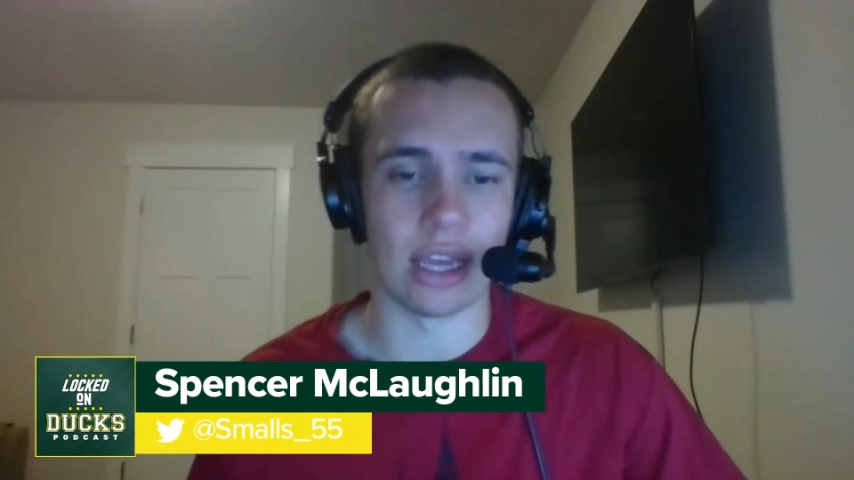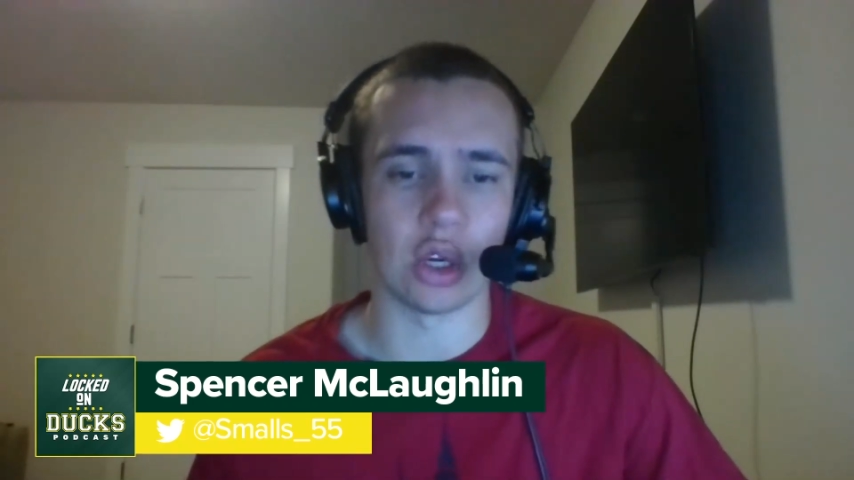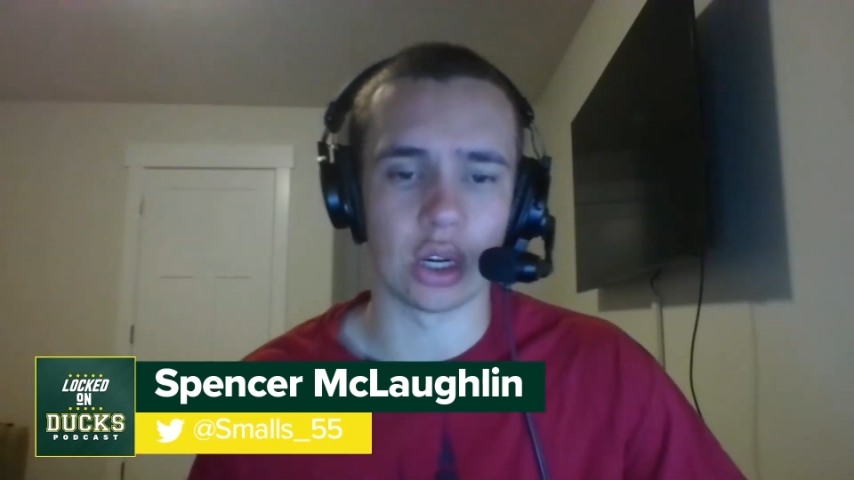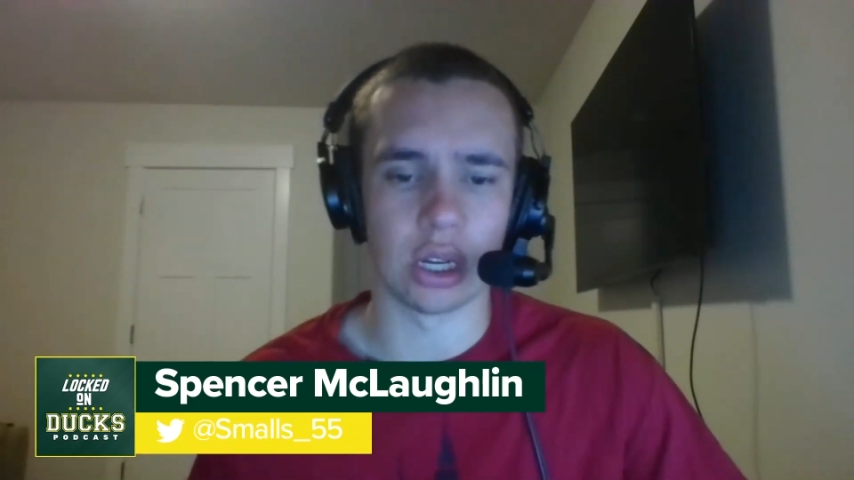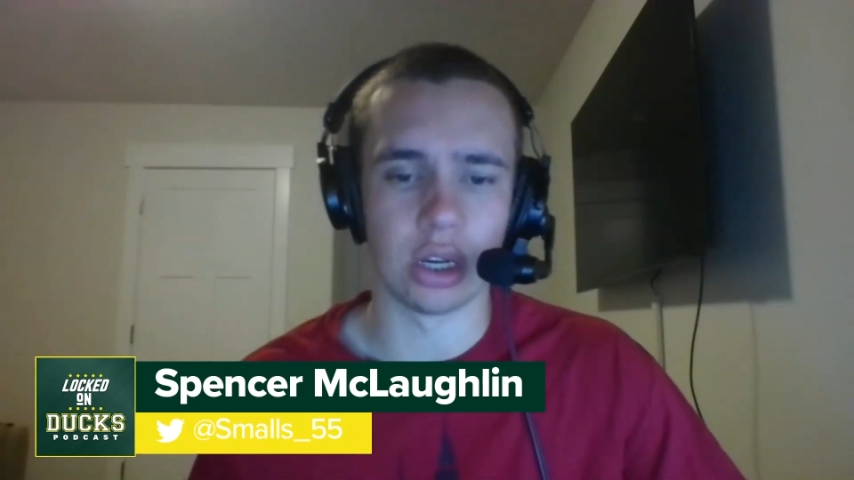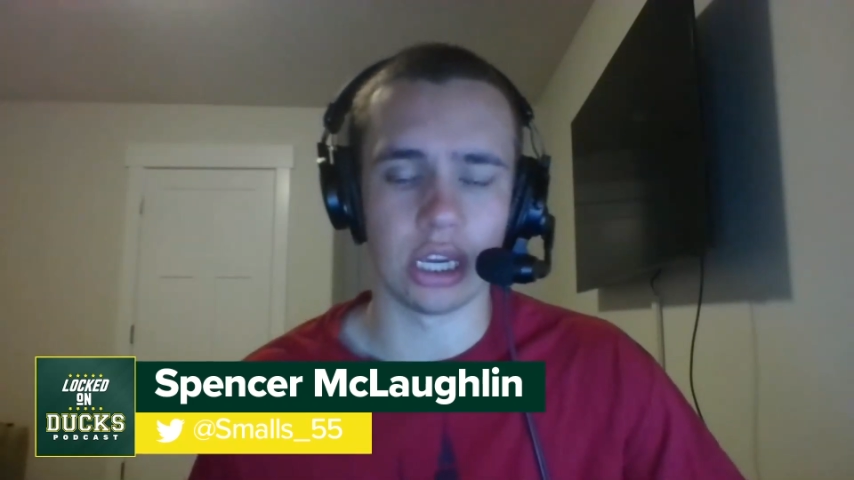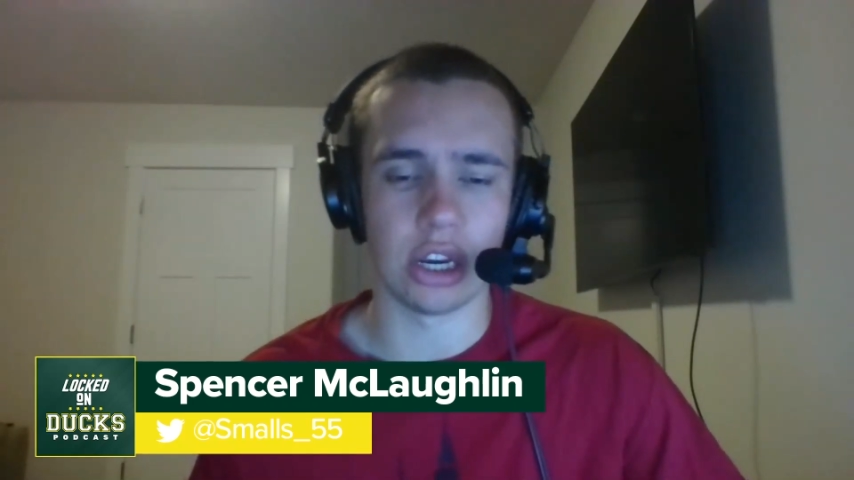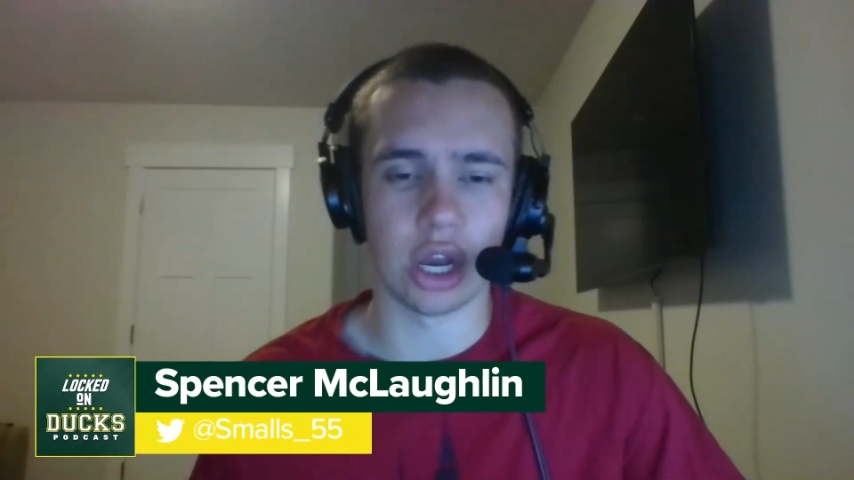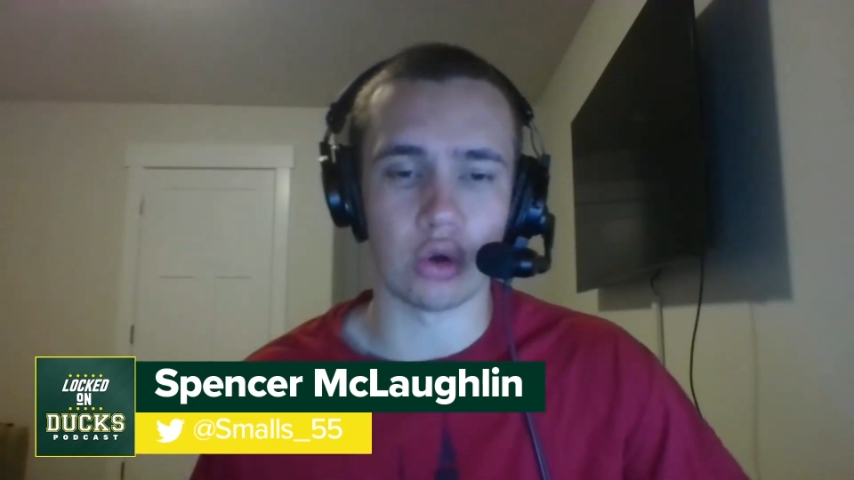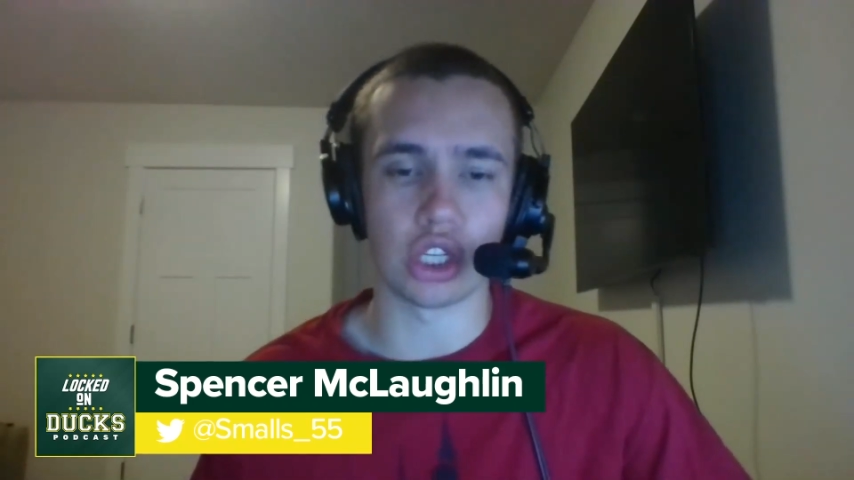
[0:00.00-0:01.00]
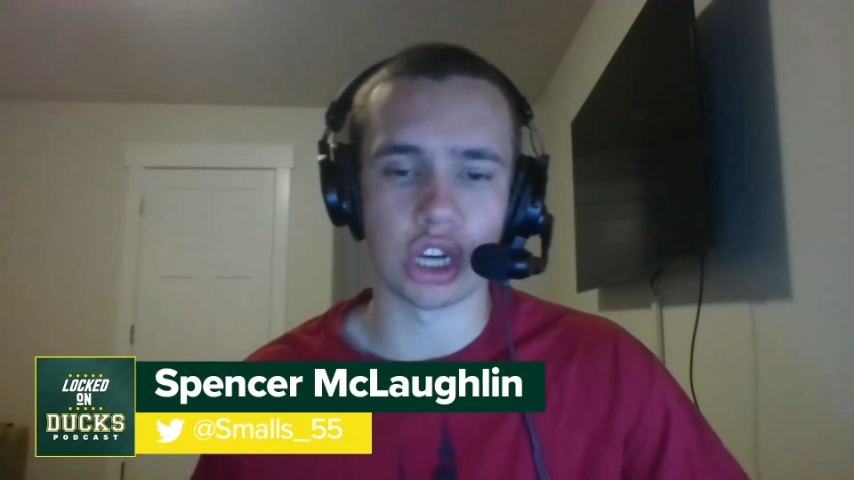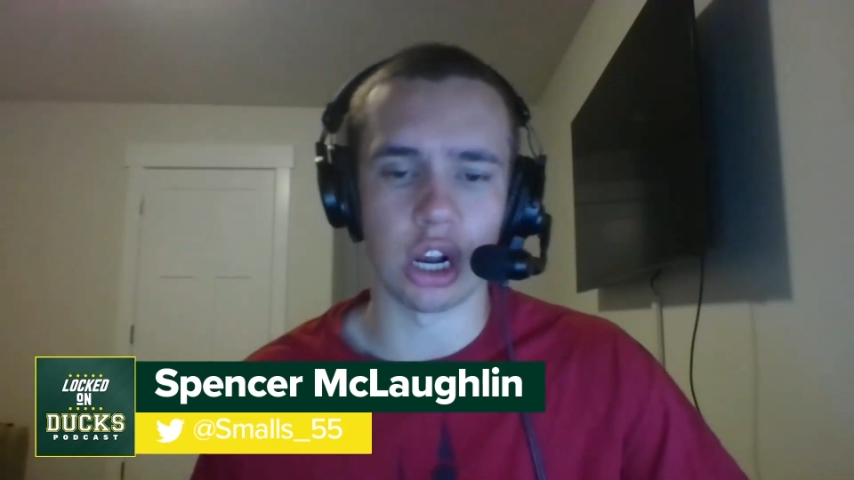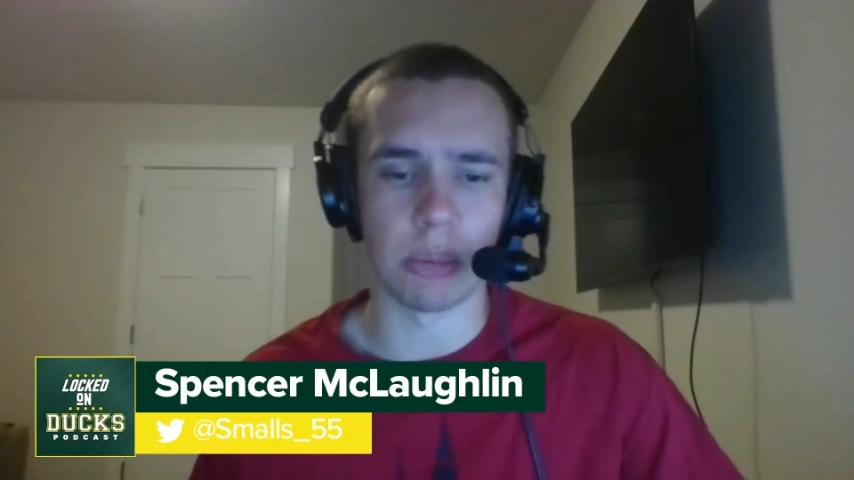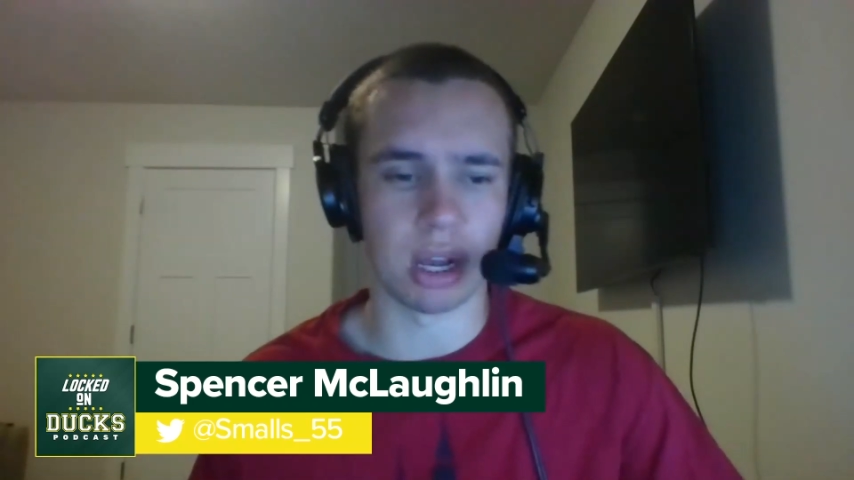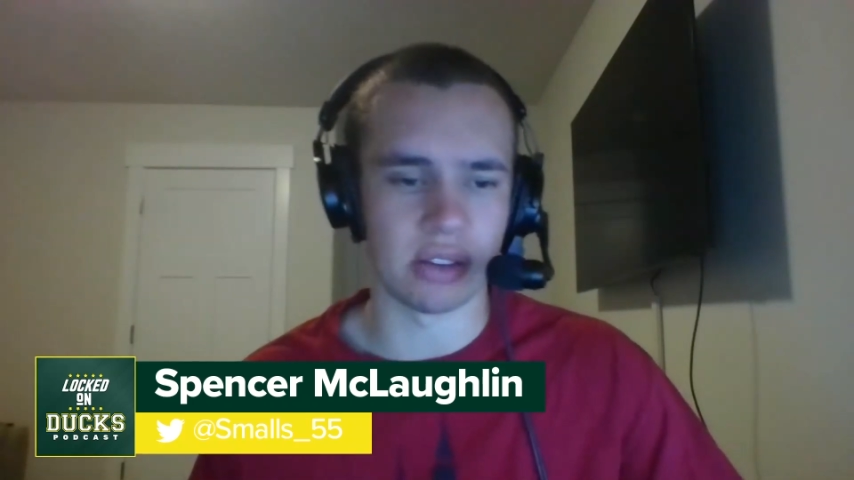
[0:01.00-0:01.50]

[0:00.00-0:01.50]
Get your cookie dough chunk